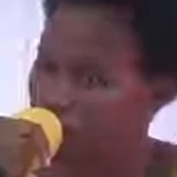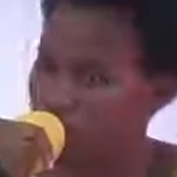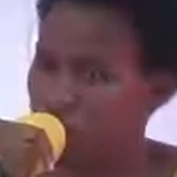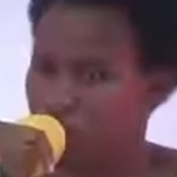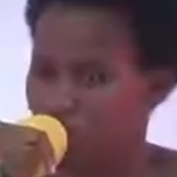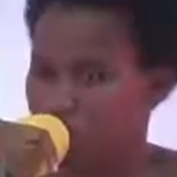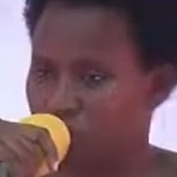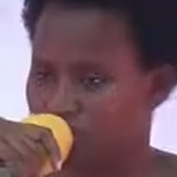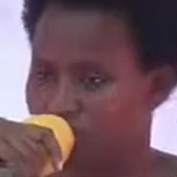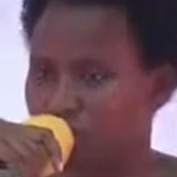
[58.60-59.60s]
into this
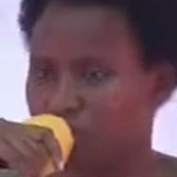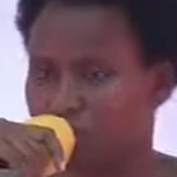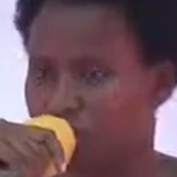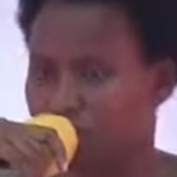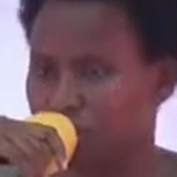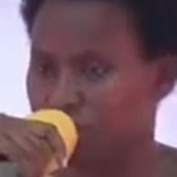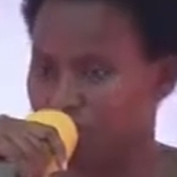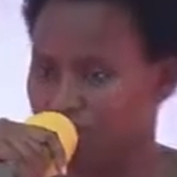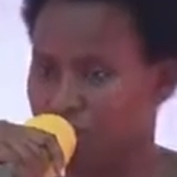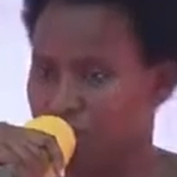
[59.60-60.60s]
society? It's very
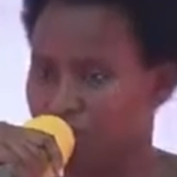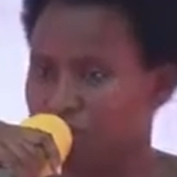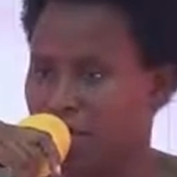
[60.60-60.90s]
important